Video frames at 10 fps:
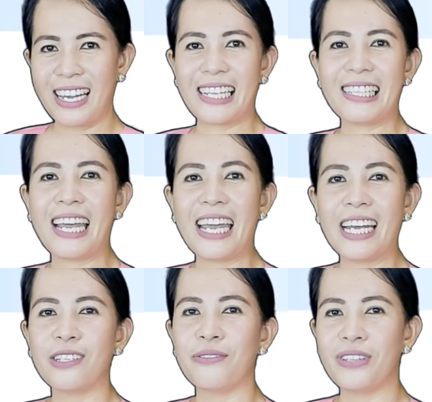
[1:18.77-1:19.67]
At the
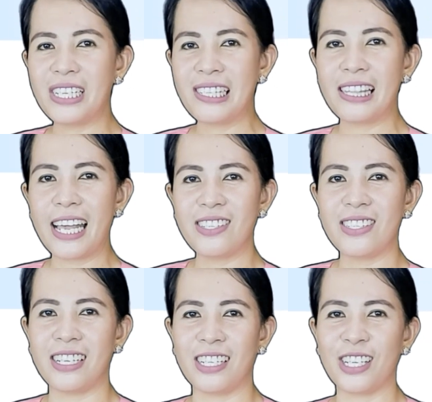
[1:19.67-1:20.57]
end of this
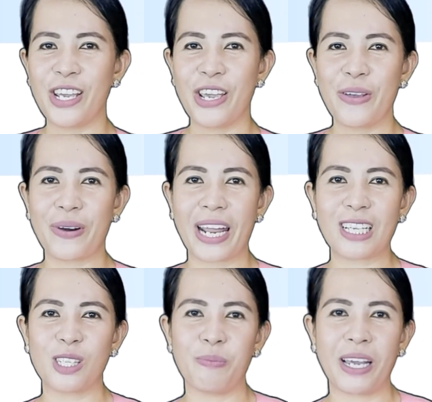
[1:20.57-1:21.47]
lesson, you are
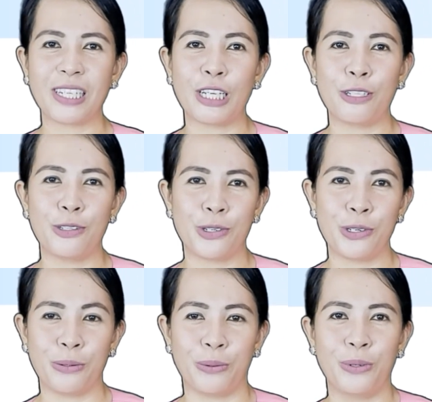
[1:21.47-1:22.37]
expected
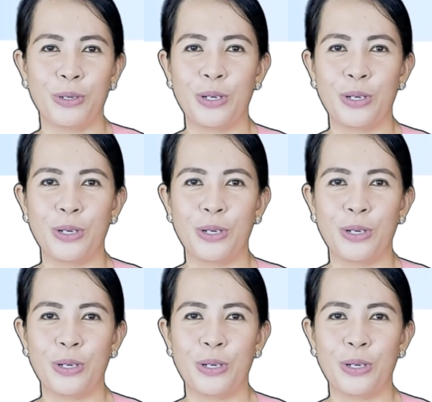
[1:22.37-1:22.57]
to: